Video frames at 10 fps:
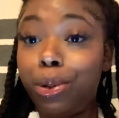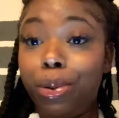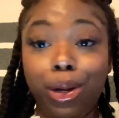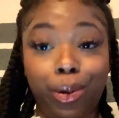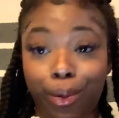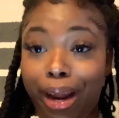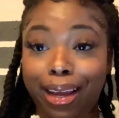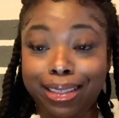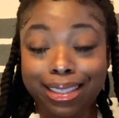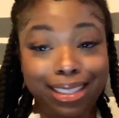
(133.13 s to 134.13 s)
doing great.
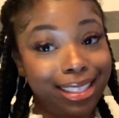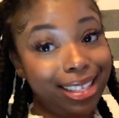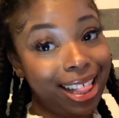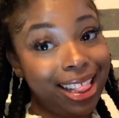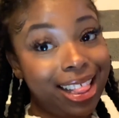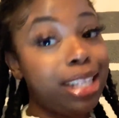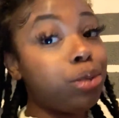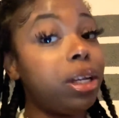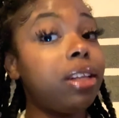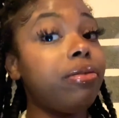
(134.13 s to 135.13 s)

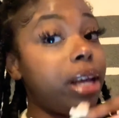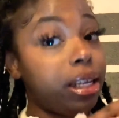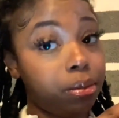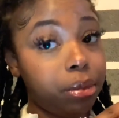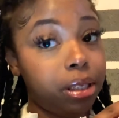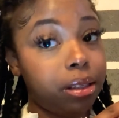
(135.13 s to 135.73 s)
20th of last month.